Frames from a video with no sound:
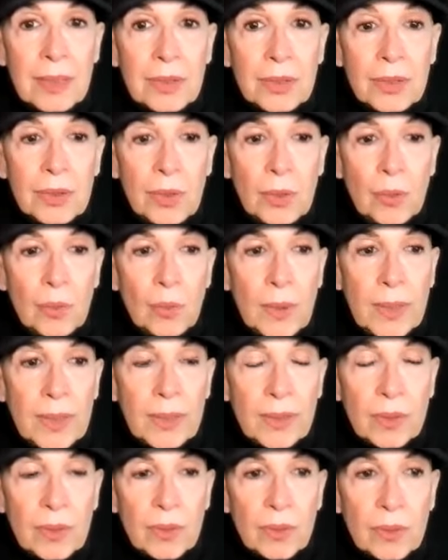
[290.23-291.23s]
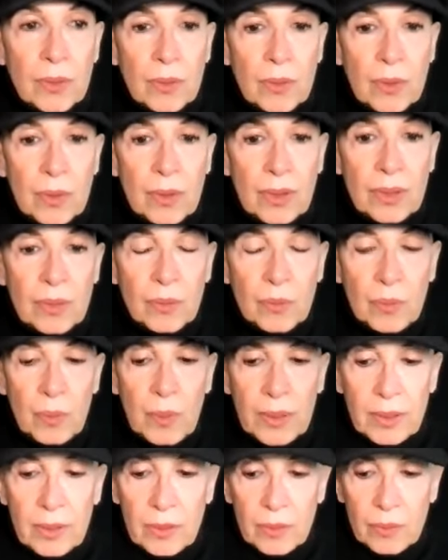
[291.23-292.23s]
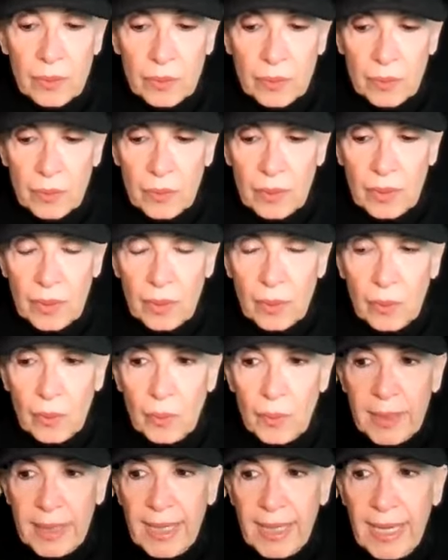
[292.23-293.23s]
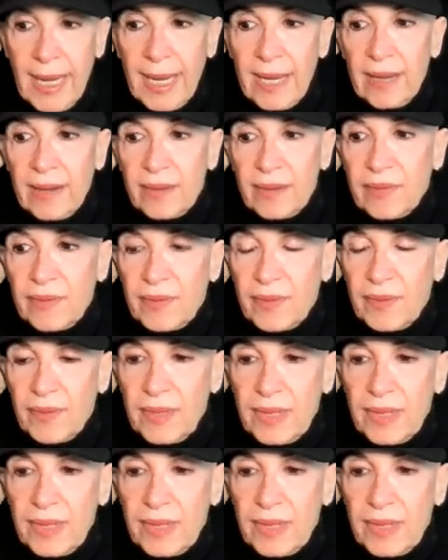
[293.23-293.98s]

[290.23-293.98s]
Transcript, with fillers: you know, where where we have